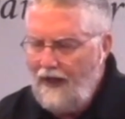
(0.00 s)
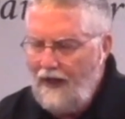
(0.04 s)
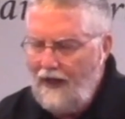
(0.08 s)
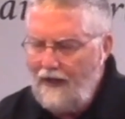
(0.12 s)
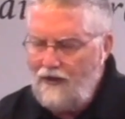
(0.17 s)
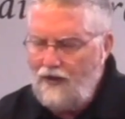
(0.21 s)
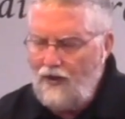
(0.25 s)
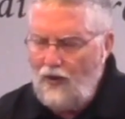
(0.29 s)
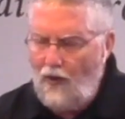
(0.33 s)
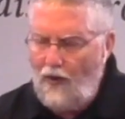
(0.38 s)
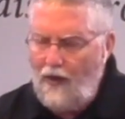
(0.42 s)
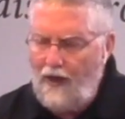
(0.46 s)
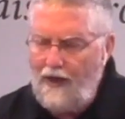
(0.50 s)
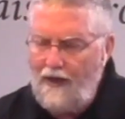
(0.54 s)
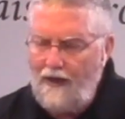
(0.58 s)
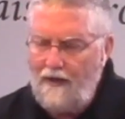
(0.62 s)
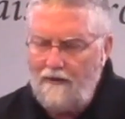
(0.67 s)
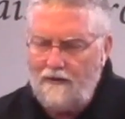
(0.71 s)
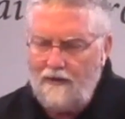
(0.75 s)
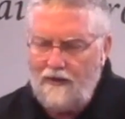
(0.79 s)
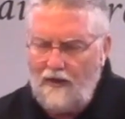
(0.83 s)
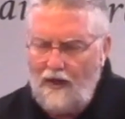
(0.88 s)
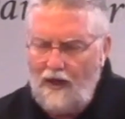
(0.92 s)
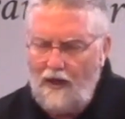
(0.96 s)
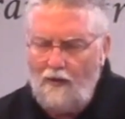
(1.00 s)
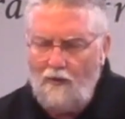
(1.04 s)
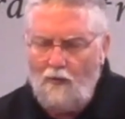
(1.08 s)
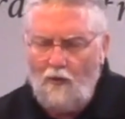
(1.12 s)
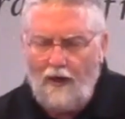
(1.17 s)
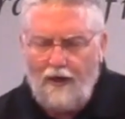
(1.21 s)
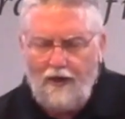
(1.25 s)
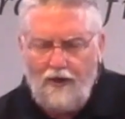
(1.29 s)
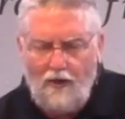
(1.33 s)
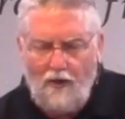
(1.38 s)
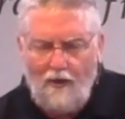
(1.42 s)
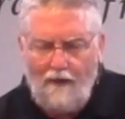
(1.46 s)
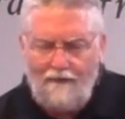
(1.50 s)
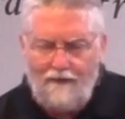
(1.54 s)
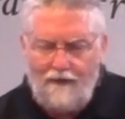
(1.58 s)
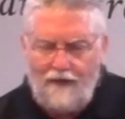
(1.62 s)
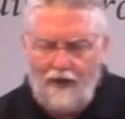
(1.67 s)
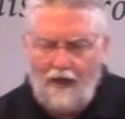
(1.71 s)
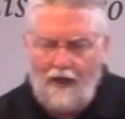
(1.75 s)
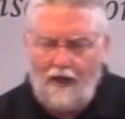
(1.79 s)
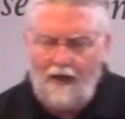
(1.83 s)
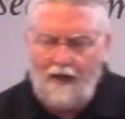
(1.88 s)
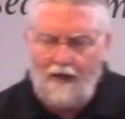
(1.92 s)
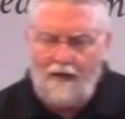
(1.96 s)
A joy in seeing what you have
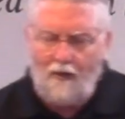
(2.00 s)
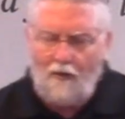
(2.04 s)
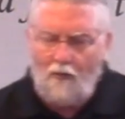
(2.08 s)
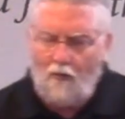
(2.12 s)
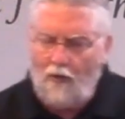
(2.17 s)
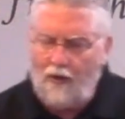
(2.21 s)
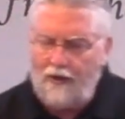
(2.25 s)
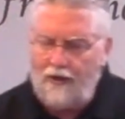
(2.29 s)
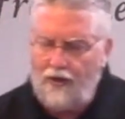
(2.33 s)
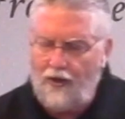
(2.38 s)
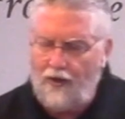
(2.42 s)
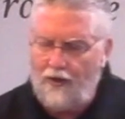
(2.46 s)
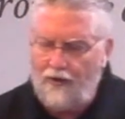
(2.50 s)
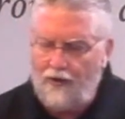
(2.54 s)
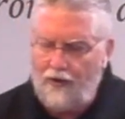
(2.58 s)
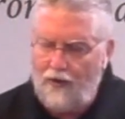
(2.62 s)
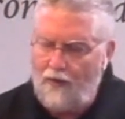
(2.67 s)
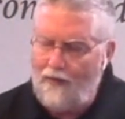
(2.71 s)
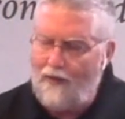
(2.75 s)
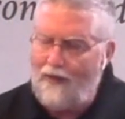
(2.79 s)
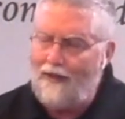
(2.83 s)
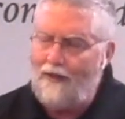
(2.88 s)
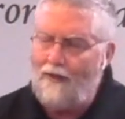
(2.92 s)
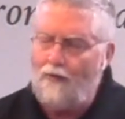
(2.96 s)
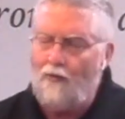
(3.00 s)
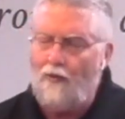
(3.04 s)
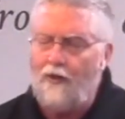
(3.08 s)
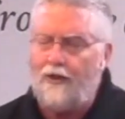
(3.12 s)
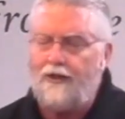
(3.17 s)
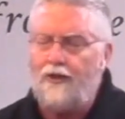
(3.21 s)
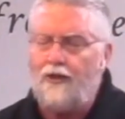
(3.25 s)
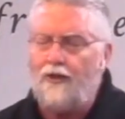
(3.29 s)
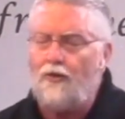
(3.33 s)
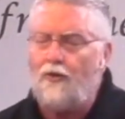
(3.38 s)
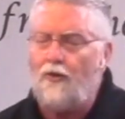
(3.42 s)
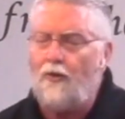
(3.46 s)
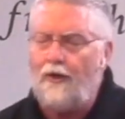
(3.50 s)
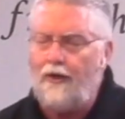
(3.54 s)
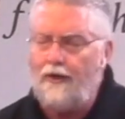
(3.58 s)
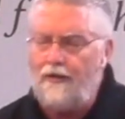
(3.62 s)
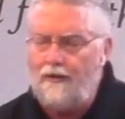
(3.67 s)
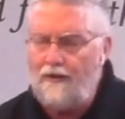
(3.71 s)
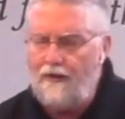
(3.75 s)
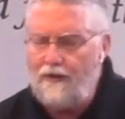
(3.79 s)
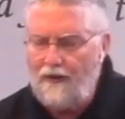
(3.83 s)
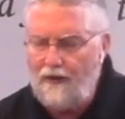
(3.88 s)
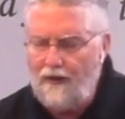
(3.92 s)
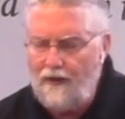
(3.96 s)
done and what you're doing and what you're
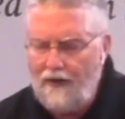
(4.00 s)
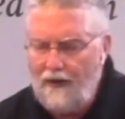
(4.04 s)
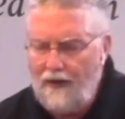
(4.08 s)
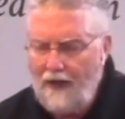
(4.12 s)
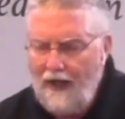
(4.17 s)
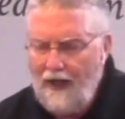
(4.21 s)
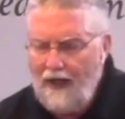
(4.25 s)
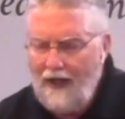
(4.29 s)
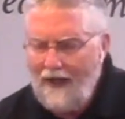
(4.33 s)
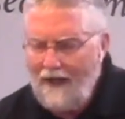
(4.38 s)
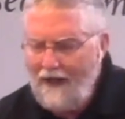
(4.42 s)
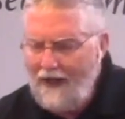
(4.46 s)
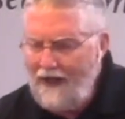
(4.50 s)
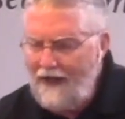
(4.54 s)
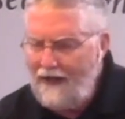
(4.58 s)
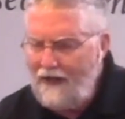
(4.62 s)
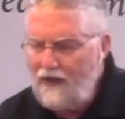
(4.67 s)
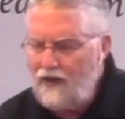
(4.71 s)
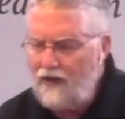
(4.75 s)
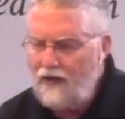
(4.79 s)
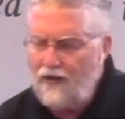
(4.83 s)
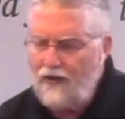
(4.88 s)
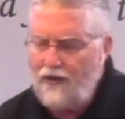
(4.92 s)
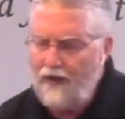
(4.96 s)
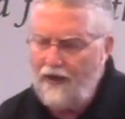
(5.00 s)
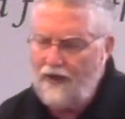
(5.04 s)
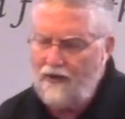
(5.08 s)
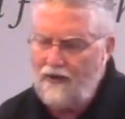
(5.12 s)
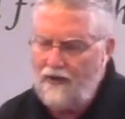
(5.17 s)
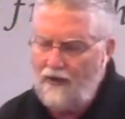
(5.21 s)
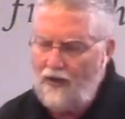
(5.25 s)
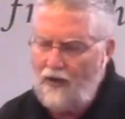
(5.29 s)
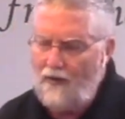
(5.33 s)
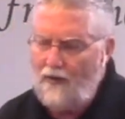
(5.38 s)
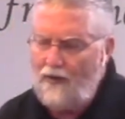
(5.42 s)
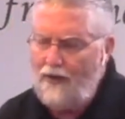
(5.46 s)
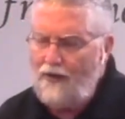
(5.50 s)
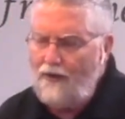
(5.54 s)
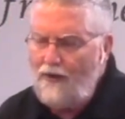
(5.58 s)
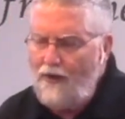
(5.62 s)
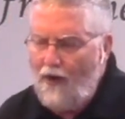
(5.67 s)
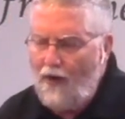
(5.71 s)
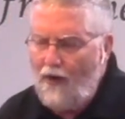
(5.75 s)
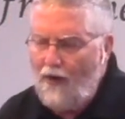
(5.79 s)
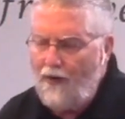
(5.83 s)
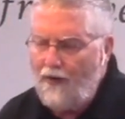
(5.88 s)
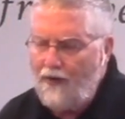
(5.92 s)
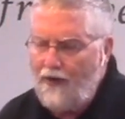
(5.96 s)
going to do. Let us trust you and
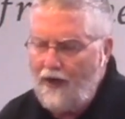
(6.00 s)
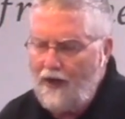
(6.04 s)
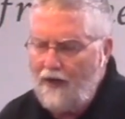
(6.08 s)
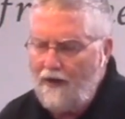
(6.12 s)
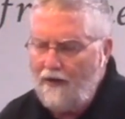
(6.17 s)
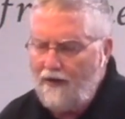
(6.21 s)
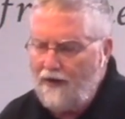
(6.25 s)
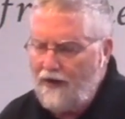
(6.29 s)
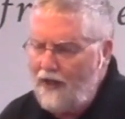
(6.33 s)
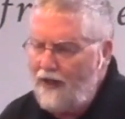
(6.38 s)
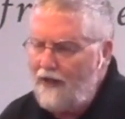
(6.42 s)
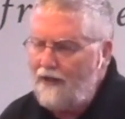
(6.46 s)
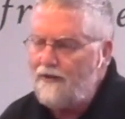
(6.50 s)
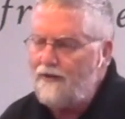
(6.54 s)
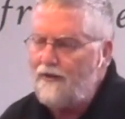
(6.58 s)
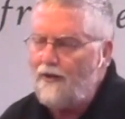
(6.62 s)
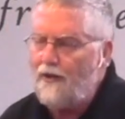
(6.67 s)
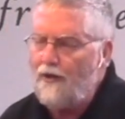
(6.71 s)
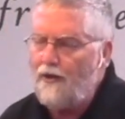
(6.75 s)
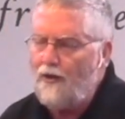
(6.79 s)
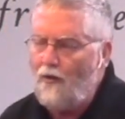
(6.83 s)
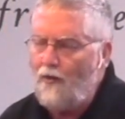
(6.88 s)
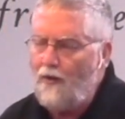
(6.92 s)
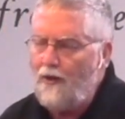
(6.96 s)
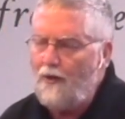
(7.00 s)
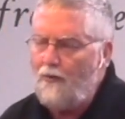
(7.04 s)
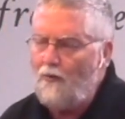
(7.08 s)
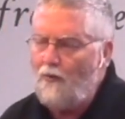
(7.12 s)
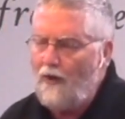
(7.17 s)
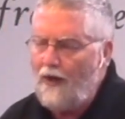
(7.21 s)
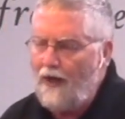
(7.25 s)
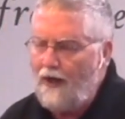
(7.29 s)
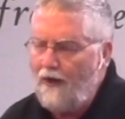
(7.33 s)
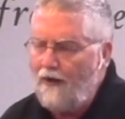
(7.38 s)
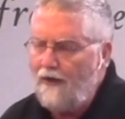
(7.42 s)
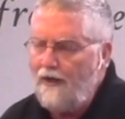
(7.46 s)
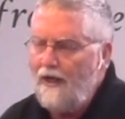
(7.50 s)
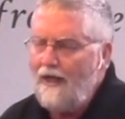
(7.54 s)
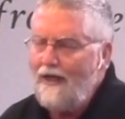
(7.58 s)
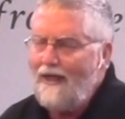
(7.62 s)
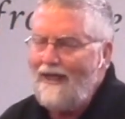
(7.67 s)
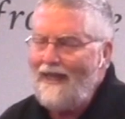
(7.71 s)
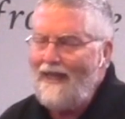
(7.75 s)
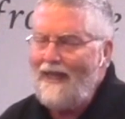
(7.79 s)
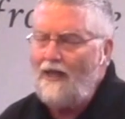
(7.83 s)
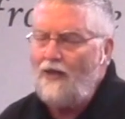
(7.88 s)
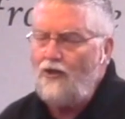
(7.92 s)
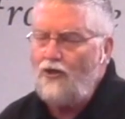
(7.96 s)
know that things are going well
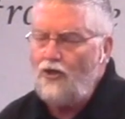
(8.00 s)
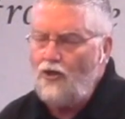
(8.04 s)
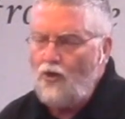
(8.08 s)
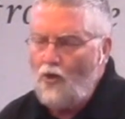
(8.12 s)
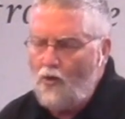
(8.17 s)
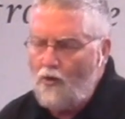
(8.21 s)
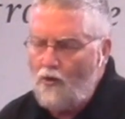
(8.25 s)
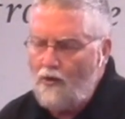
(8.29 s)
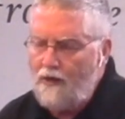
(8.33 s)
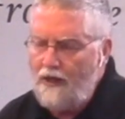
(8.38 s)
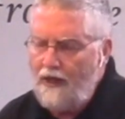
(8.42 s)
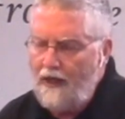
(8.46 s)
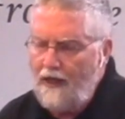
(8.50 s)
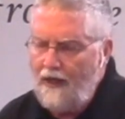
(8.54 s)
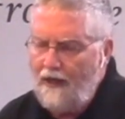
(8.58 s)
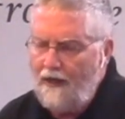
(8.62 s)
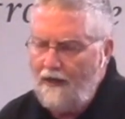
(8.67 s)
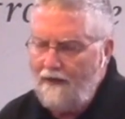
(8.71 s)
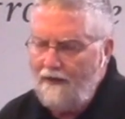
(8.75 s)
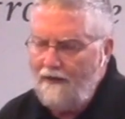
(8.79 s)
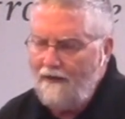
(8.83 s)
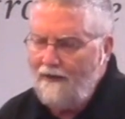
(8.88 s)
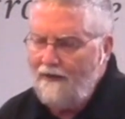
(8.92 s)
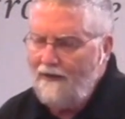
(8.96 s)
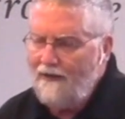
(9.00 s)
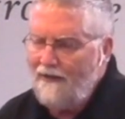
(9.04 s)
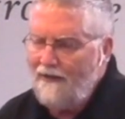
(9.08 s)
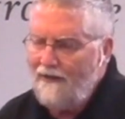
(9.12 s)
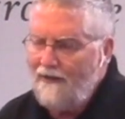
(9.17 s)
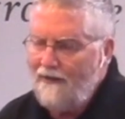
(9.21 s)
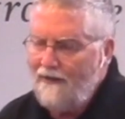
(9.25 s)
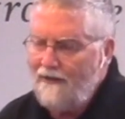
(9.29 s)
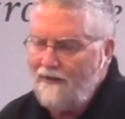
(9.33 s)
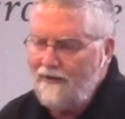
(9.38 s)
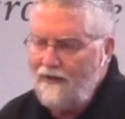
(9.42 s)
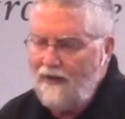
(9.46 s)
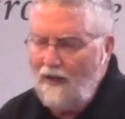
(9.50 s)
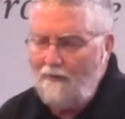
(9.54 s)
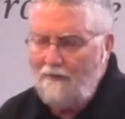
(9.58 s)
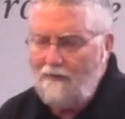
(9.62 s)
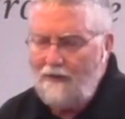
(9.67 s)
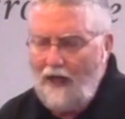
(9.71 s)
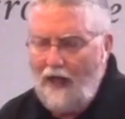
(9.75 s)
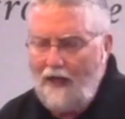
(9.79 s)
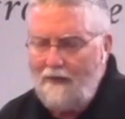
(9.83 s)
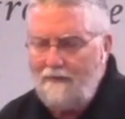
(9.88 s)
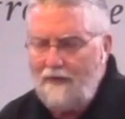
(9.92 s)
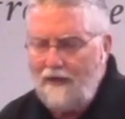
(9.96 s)
in your hand.
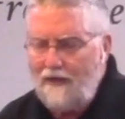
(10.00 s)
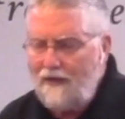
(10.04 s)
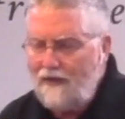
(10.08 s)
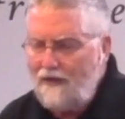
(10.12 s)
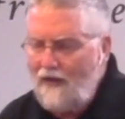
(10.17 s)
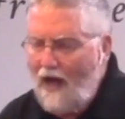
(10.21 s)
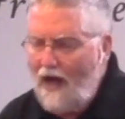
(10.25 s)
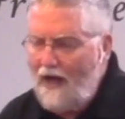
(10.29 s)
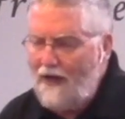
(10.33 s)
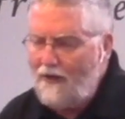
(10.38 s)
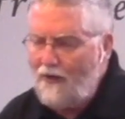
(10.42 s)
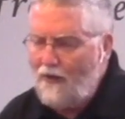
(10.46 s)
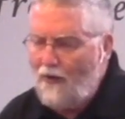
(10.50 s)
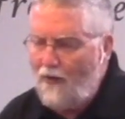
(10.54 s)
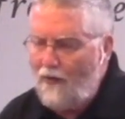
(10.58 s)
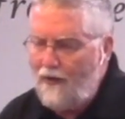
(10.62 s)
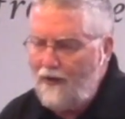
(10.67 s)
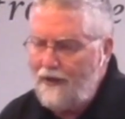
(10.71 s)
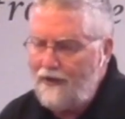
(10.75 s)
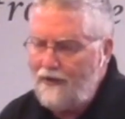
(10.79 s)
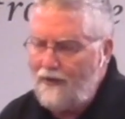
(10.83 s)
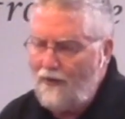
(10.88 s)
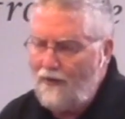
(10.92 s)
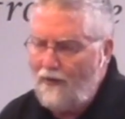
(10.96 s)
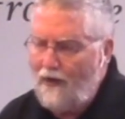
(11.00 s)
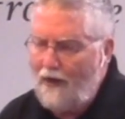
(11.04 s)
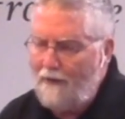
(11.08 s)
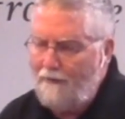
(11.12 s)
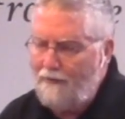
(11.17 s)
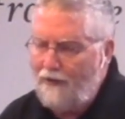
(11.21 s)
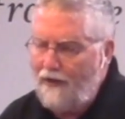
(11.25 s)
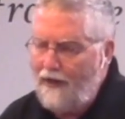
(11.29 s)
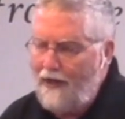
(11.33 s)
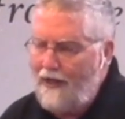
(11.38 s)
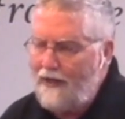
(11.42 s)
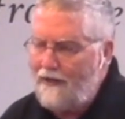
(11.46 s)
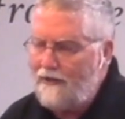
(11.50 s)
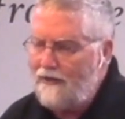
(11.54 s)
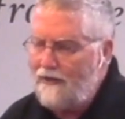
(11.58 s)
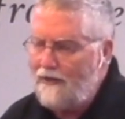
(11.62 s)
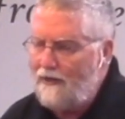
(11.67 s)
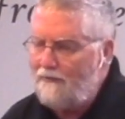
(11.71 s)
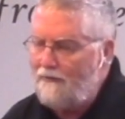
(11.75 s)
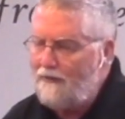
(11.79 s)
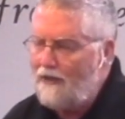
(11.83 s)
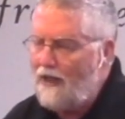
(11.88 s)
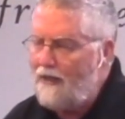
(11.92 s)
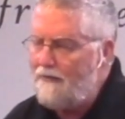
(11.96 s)
Sometimes it's not according to our plans.
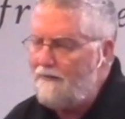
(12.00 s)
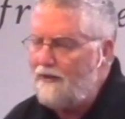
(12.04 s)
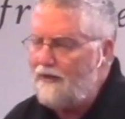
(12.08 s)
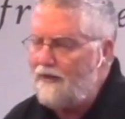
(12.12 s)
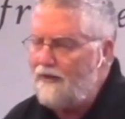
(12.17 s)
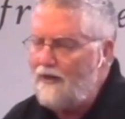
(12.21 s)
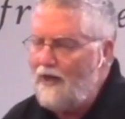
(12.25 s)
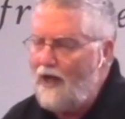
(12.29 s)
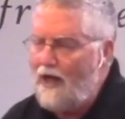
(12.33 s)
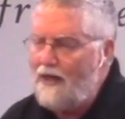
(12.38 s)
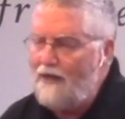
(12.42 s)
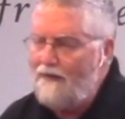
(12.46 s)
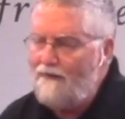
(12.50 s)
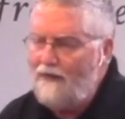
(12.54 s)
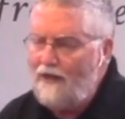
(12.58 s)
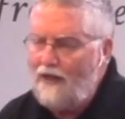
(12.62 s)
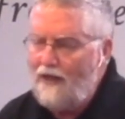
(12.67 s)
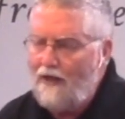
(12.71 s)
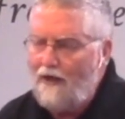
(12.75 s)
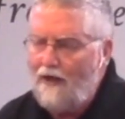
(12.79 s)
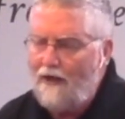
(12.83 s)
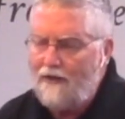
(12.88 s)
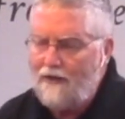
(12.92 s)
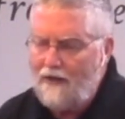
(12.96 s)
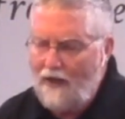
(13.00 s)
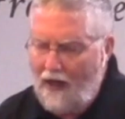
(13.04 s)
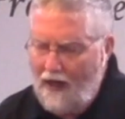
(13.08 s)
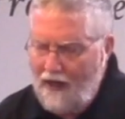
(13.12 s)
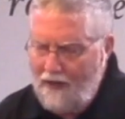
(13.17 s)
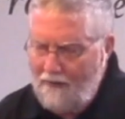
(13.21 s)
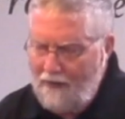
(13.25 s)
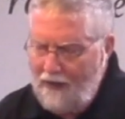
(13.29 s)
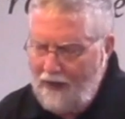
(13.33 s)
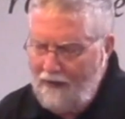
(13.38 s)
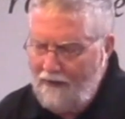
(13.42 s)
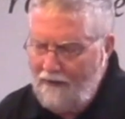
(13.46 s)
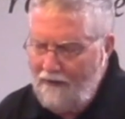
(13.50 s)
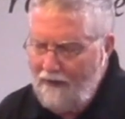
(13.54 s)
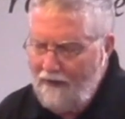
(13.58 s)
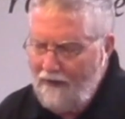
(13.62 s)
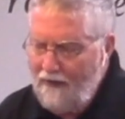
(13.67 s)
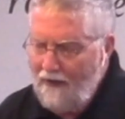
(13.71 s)
Sometimes it's not even in our timing.